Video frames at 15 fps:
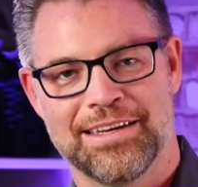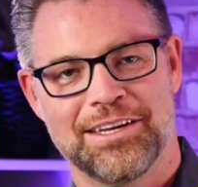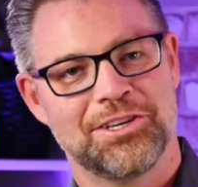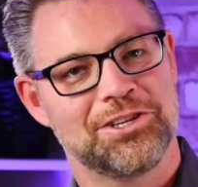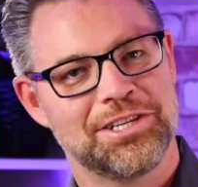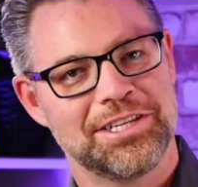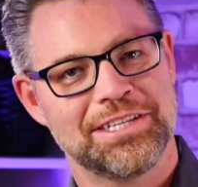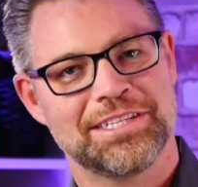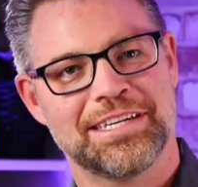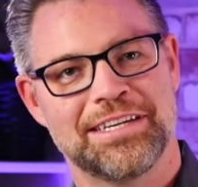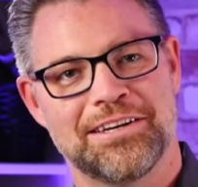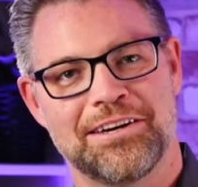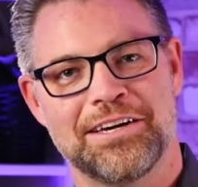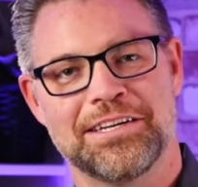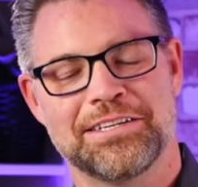And she said,
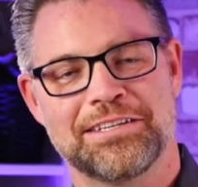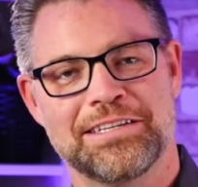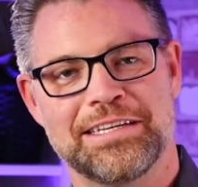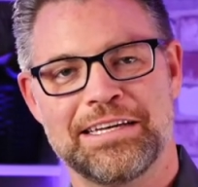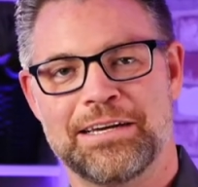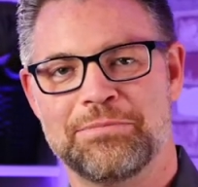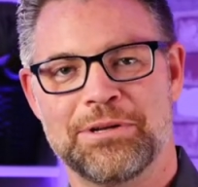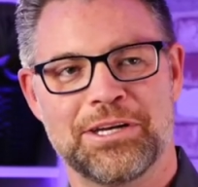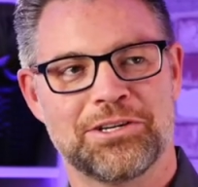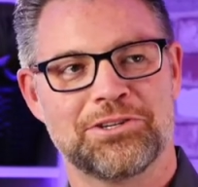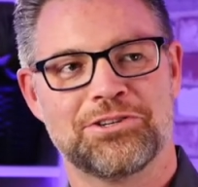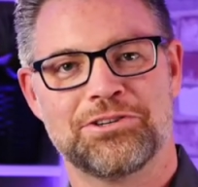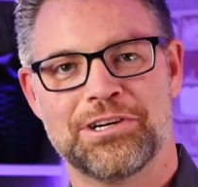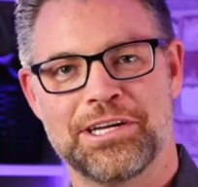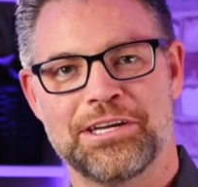Honestly, I'm not
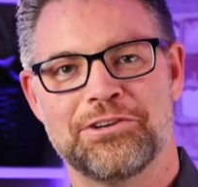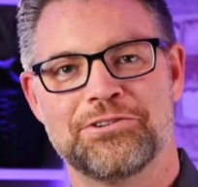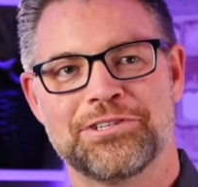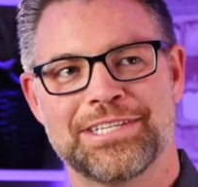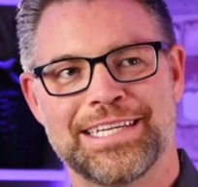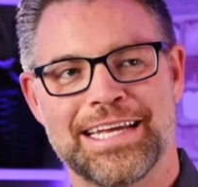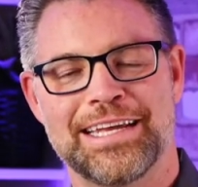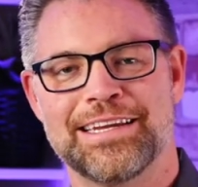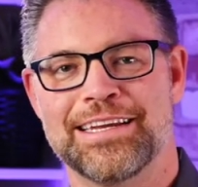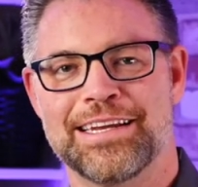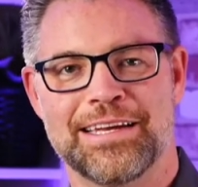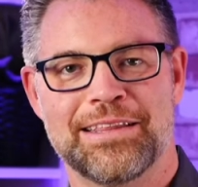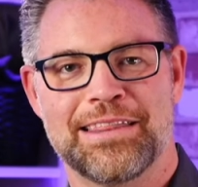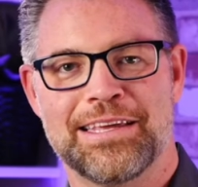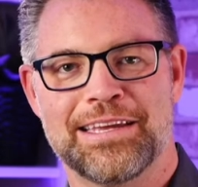sure I understand it.
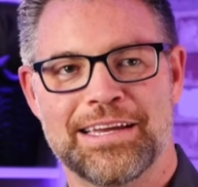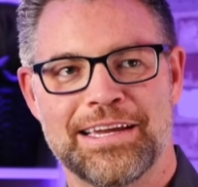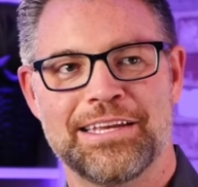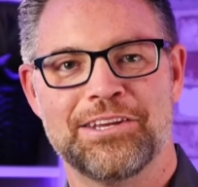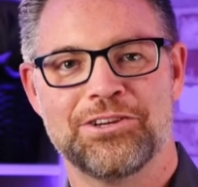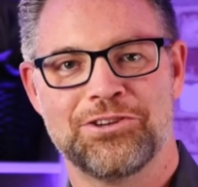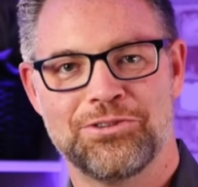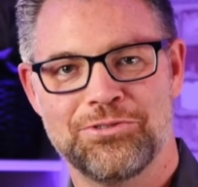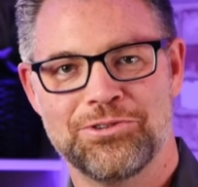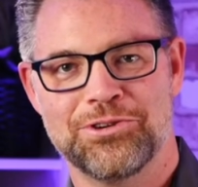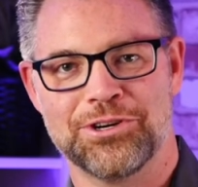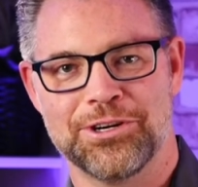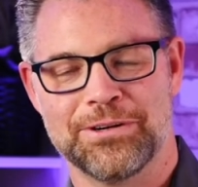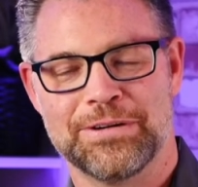I think I need a tutor.